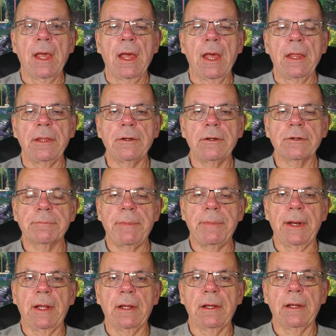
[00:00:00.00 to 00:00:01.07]
There's been
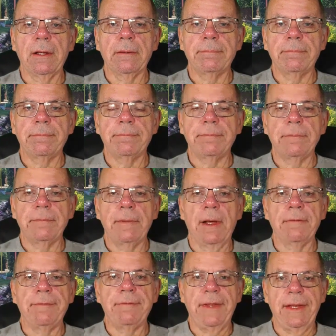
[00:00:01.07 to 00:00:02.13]
a
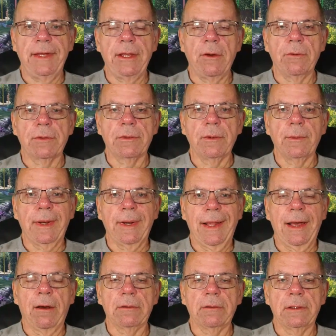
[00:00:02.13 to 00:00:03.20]
video that went
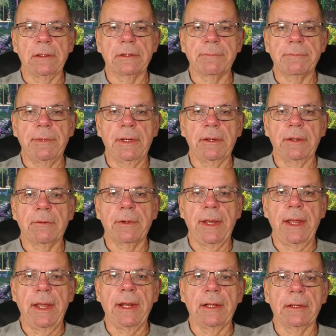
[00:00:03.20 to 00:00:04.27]
out that's been
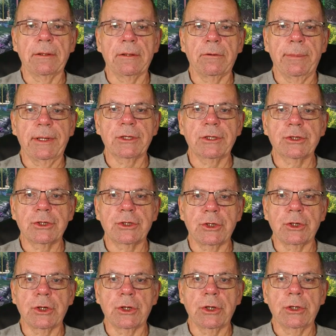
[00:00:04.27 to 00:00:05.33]
creating a little bit of
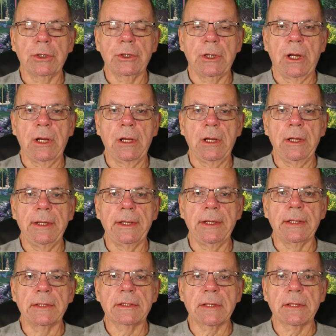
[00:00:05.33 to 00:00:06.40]
stir
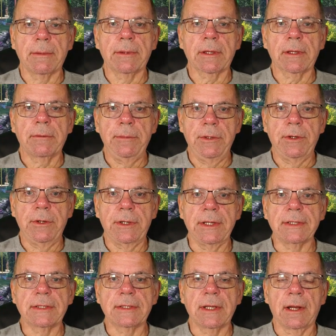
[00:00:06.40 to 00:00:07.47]
in some of the
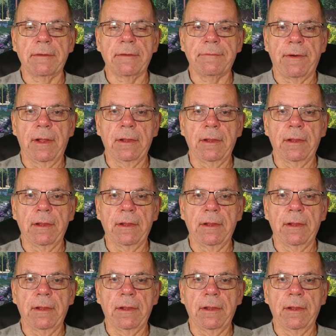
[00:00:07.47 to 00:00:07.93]
communities that I follow.